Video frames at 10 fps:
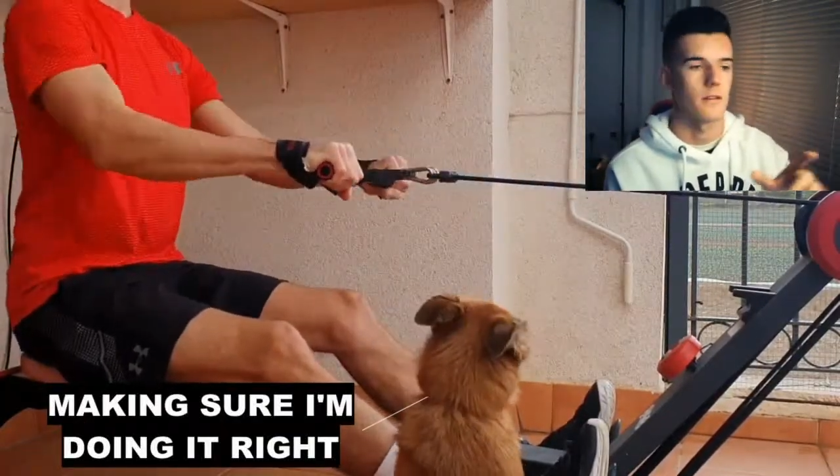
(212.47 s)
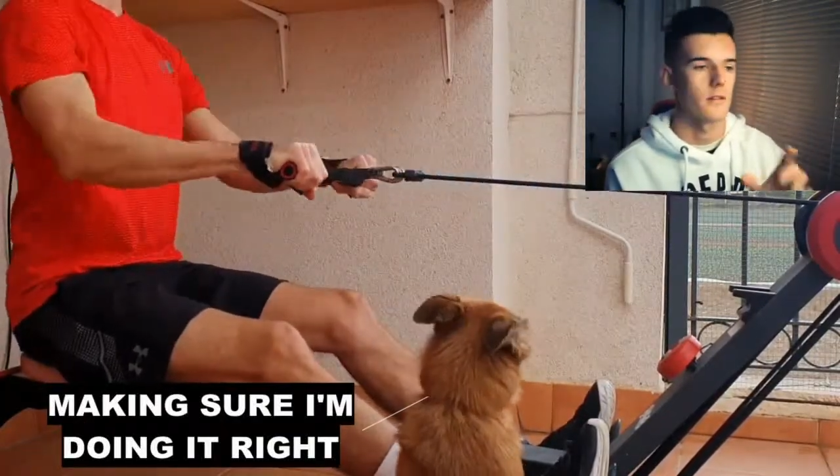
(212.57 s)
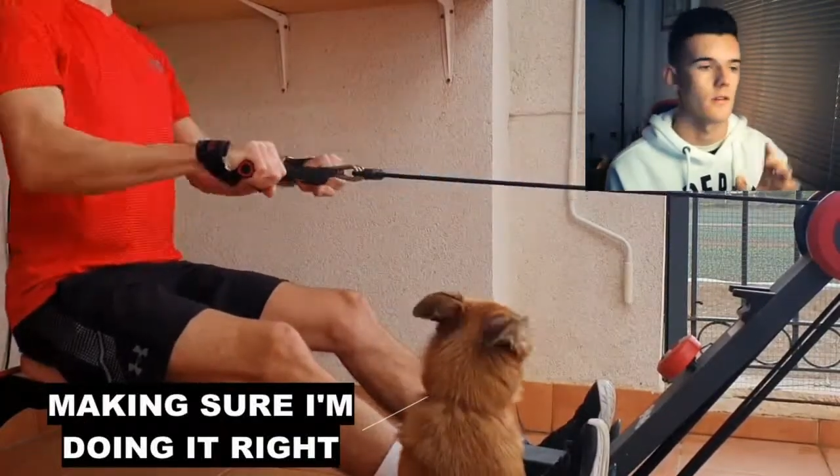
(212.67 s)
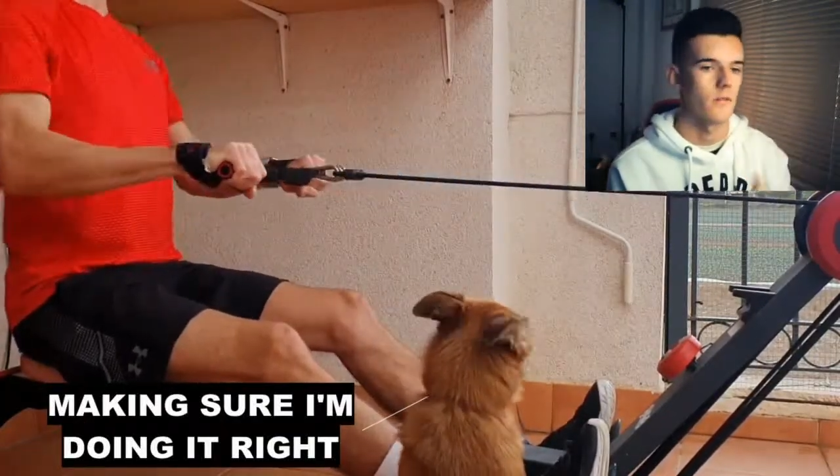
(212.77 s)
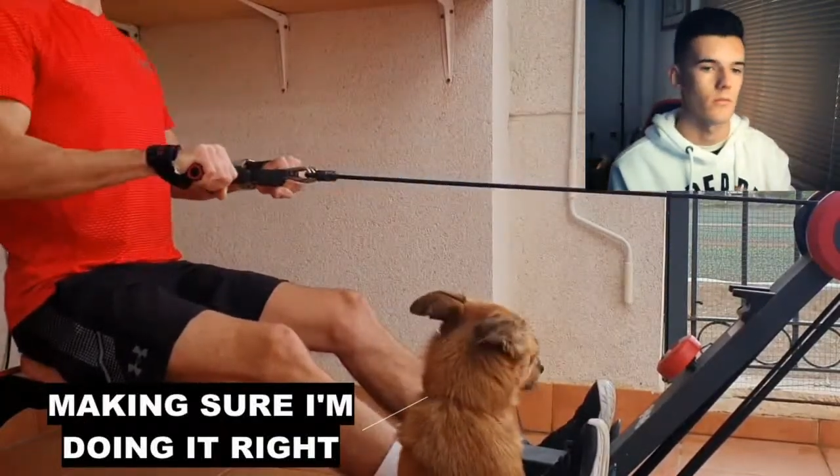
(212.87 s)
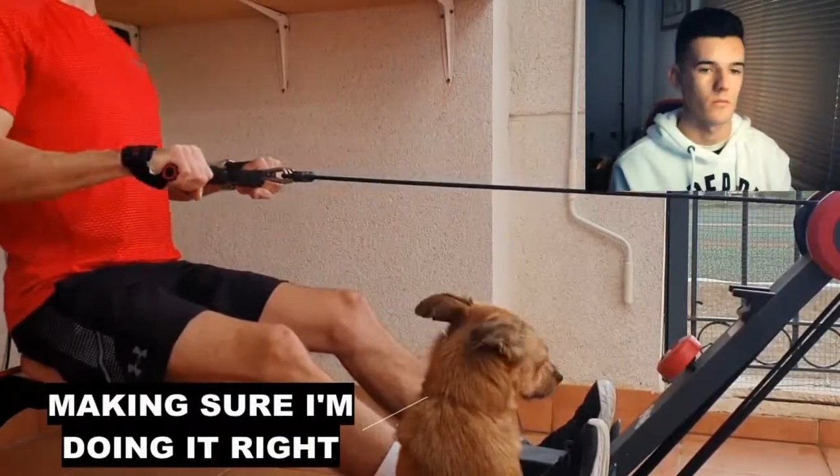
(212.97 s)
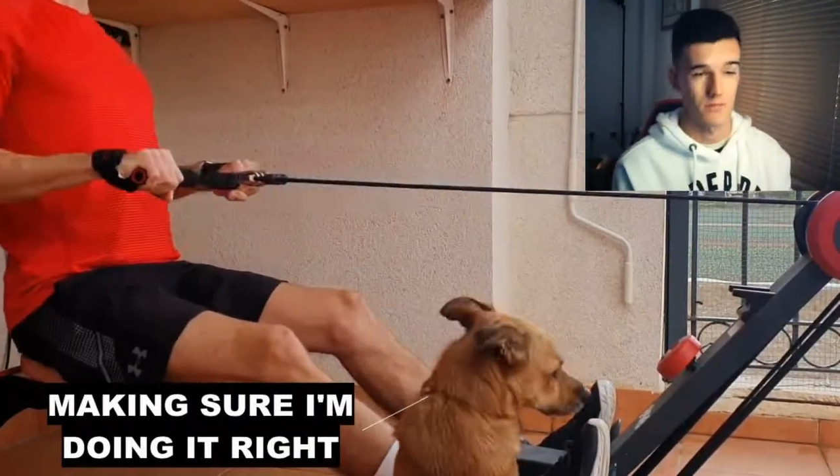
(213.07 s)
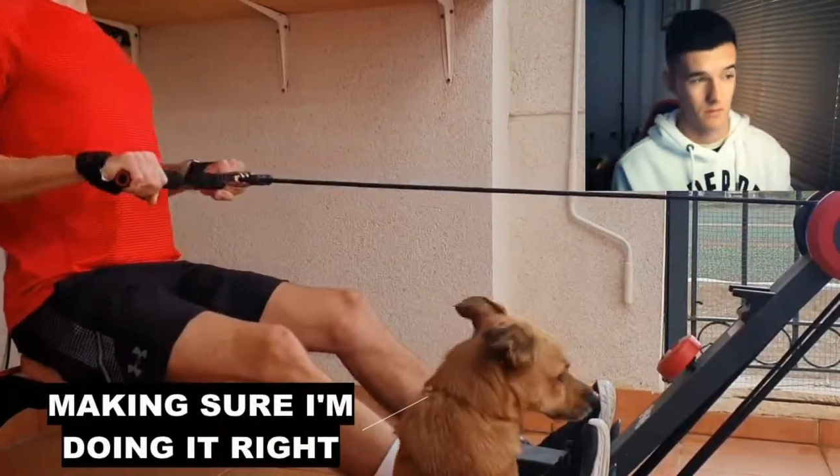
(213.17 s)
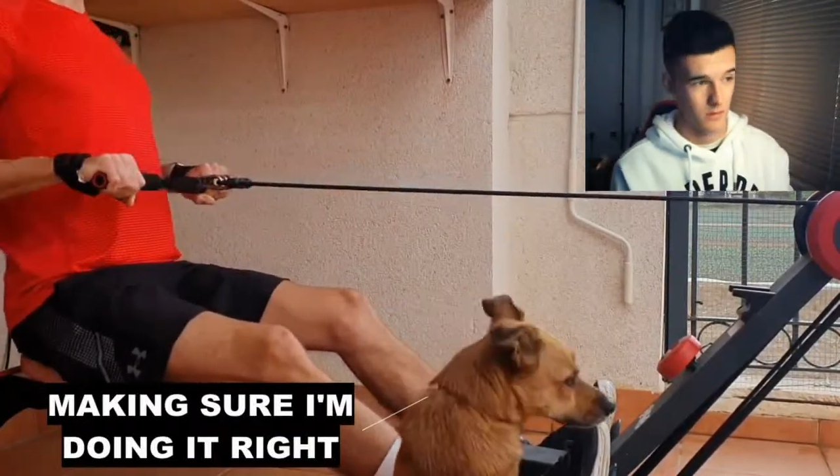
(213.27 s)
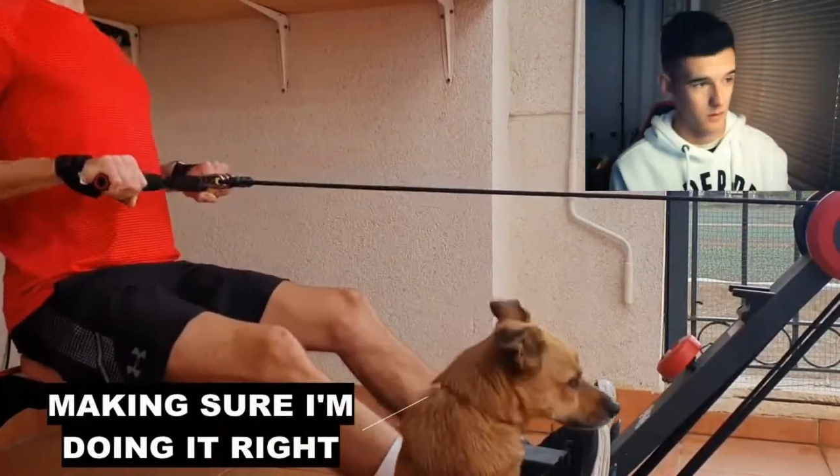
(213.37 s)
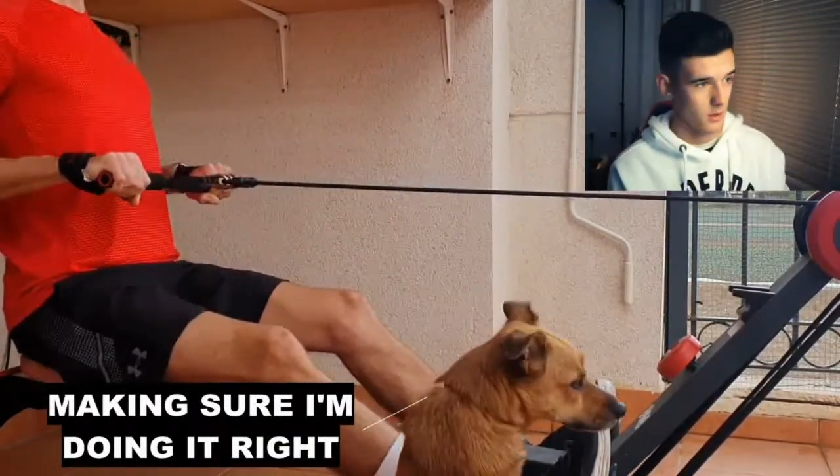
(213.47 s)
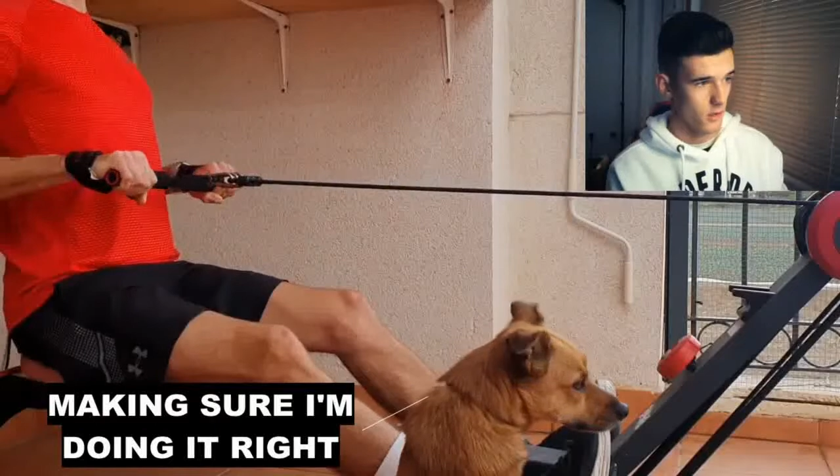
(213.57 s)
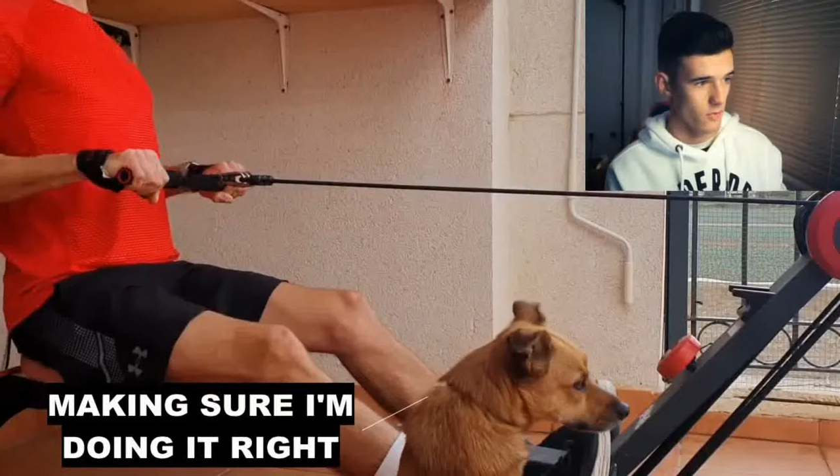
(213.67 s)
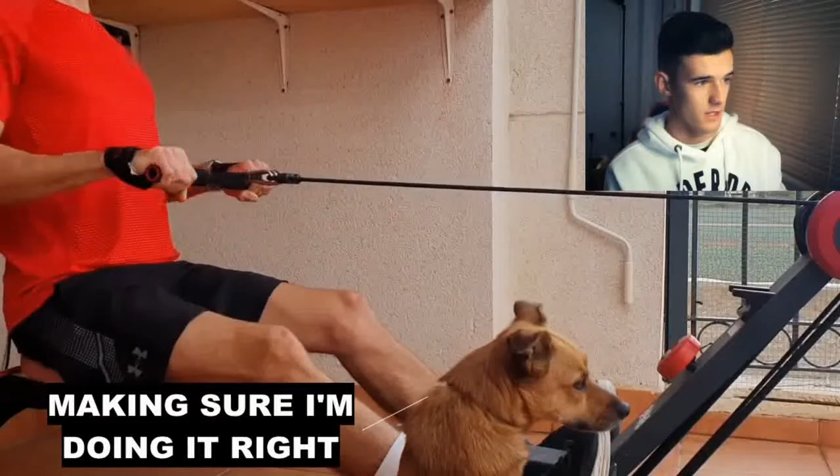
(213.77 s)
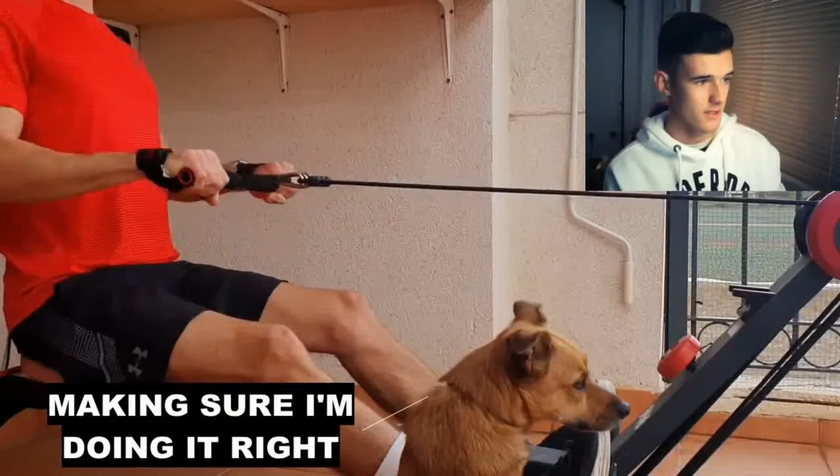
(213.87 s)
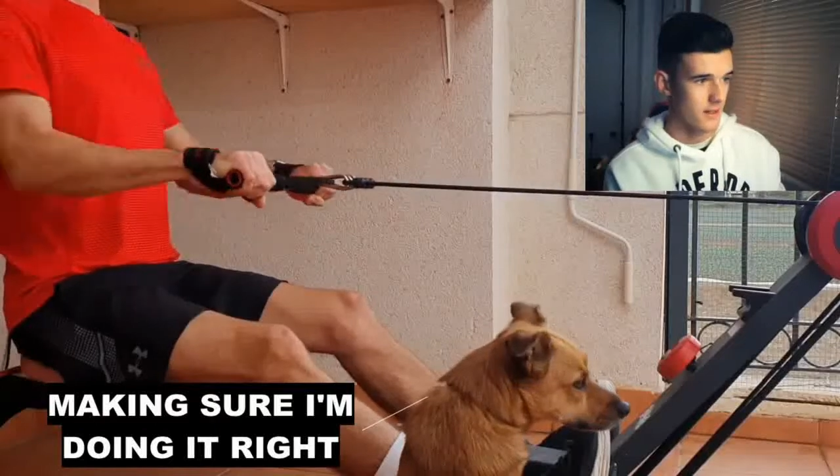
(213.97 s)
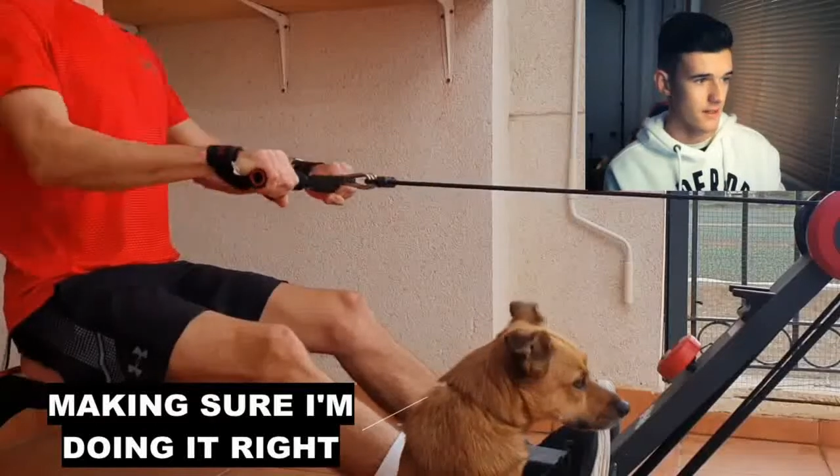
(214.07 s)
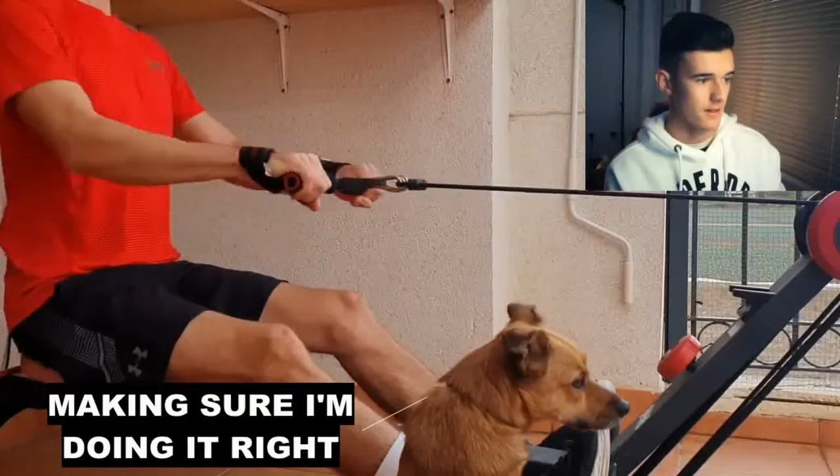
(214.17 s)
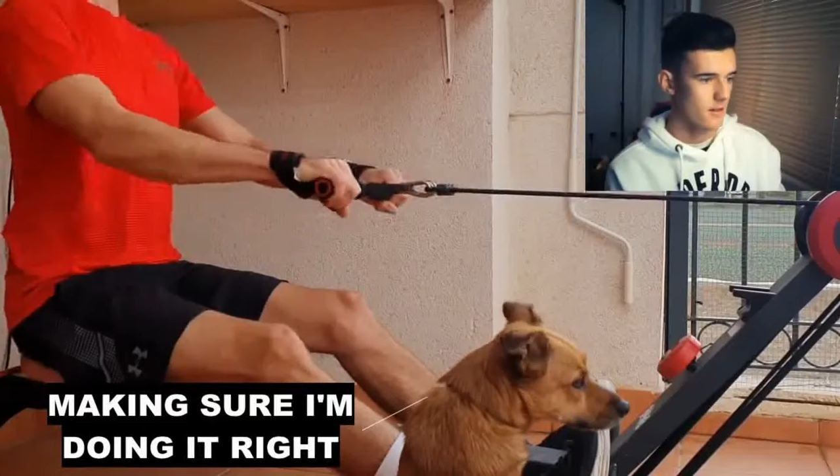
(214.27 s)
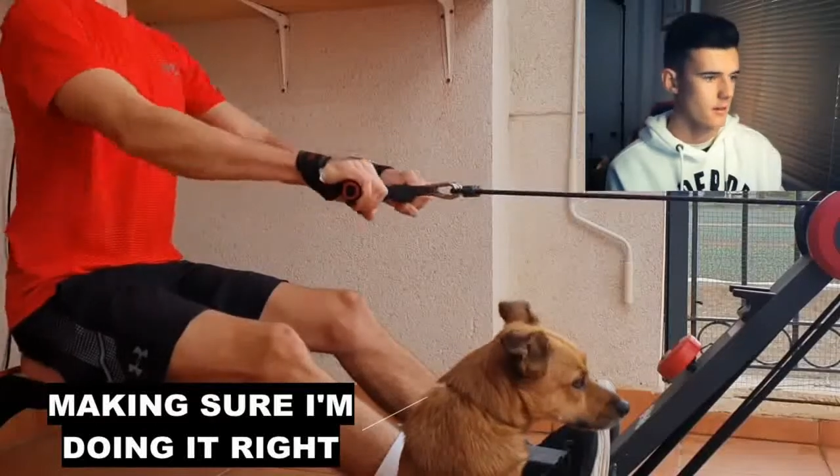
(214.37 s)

I don't know if you can't really see.